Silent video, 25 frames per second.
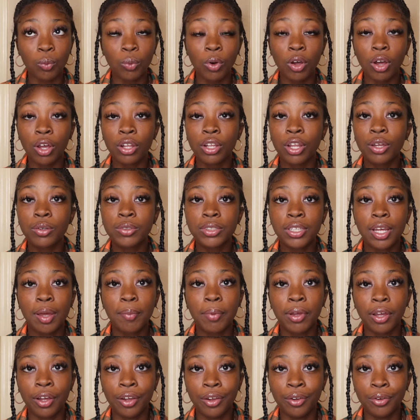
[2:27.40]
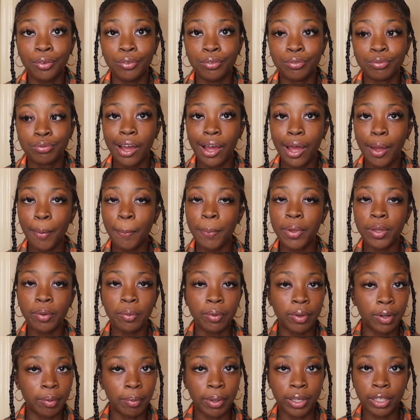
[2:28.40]
Well, a long time ago, I've been
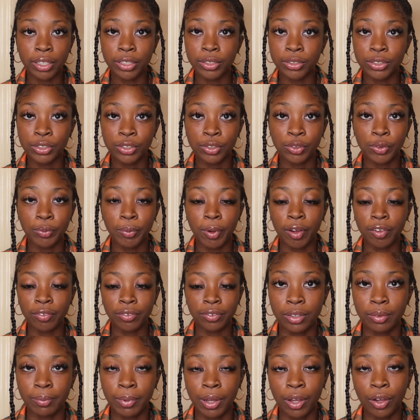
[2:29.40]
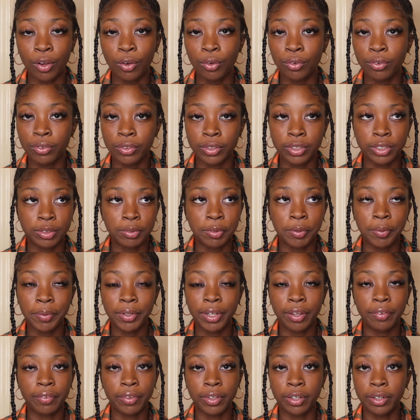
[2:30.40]
wanting to make a YouTube with my old friends, but we
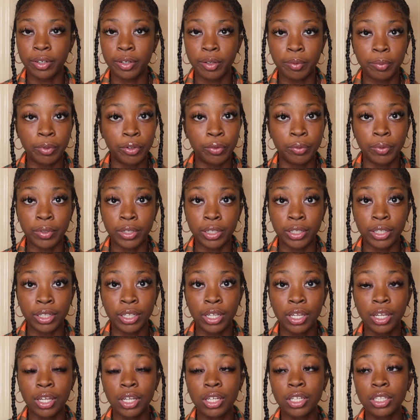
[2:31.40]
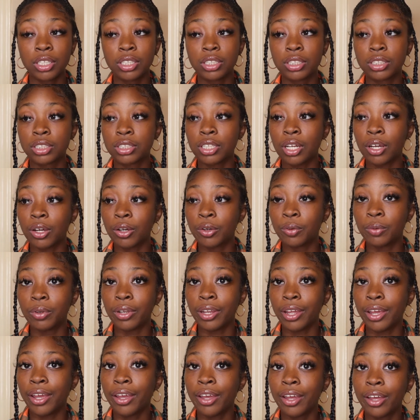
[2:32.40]
never ended up doing it. So
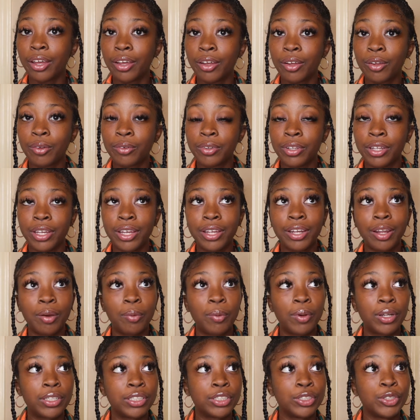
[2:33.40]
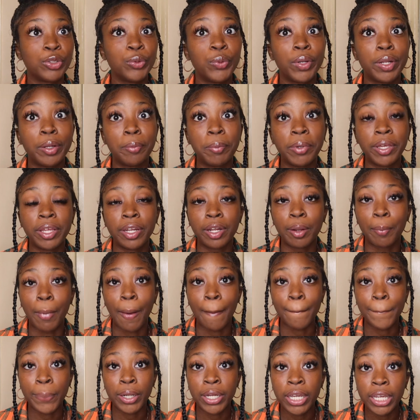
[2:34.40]
then I wanted to do it in the beginning of
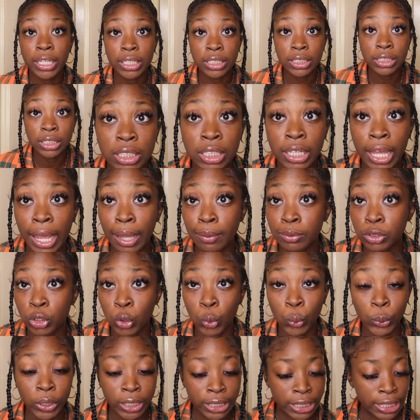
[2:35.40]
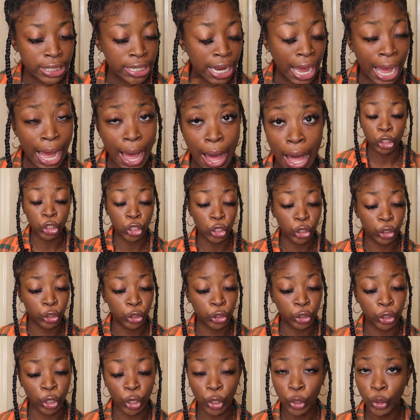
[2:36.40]
my pregnancy. Absolutely not. Your
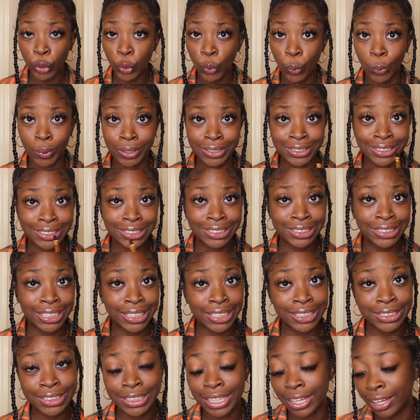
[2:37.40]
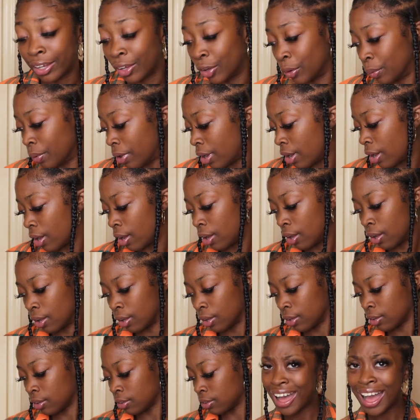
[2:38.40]
girl was sick as hell.
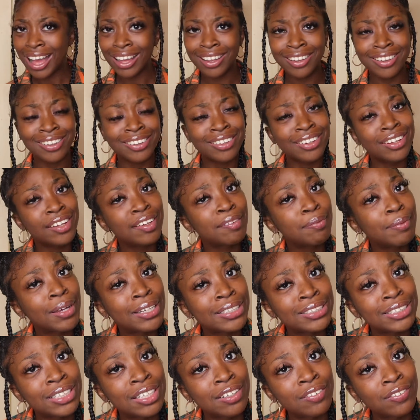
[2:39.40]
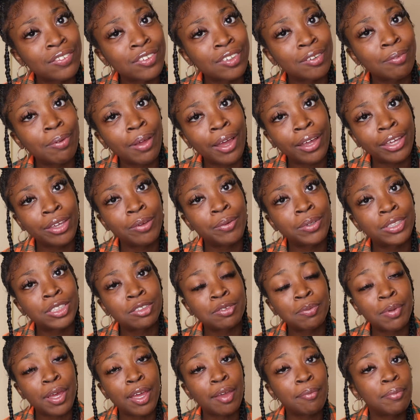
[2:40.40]
I couldn't lift myself up. How you
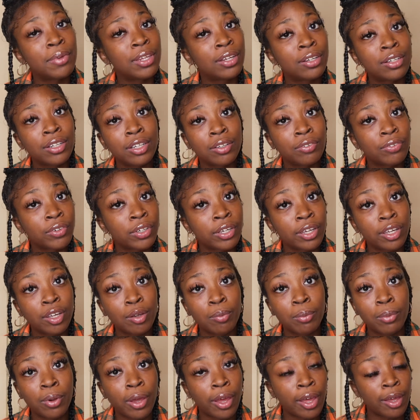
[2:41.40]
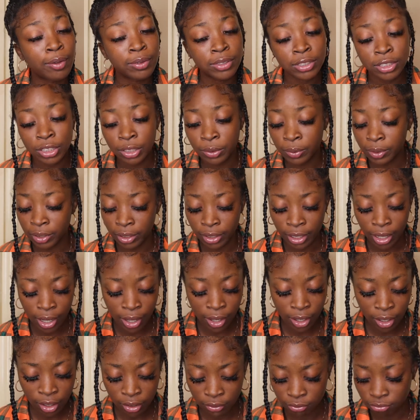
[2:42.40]
expect me to lift a camera? Absolutely
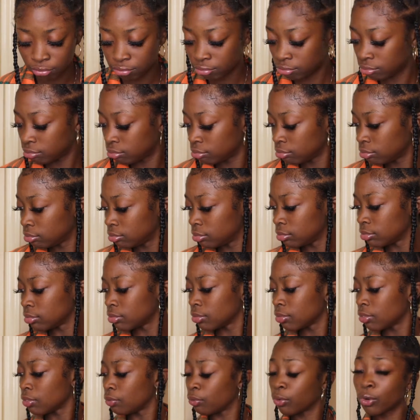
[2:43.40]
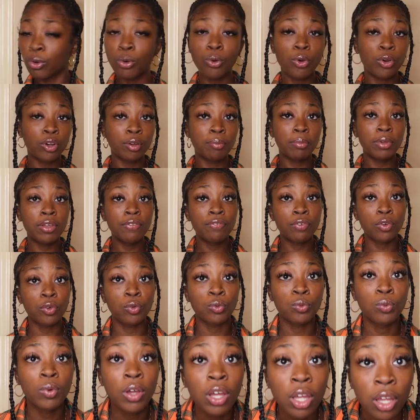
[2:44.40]
not. Recorded me for
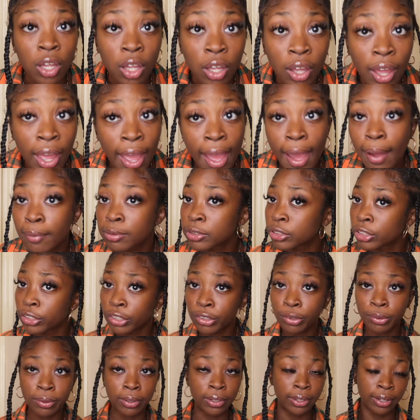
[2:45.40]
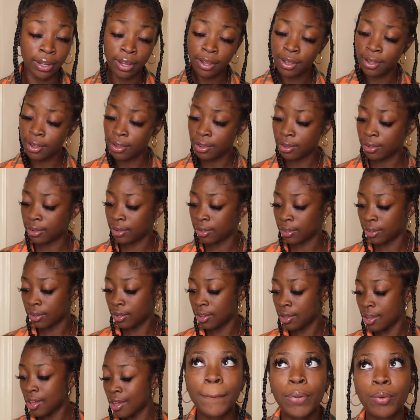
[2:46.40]
what? Absolutely not.
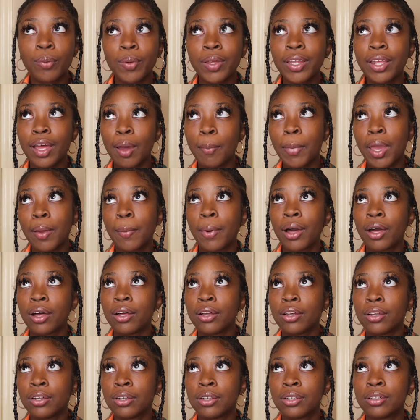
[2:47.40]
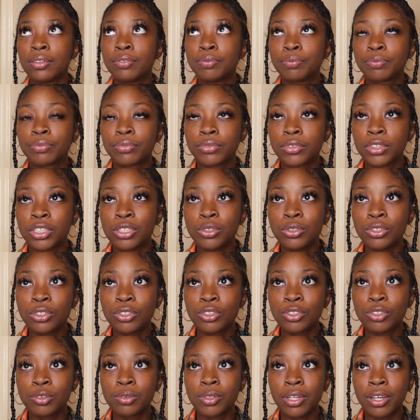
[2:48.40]
But really, I made my
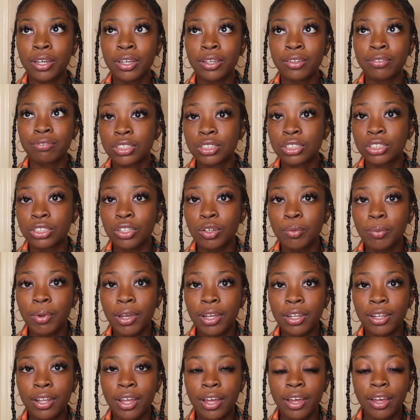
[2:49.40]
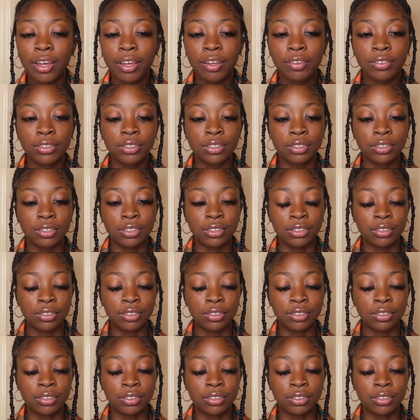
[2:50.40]
YouTube, like, show my life show.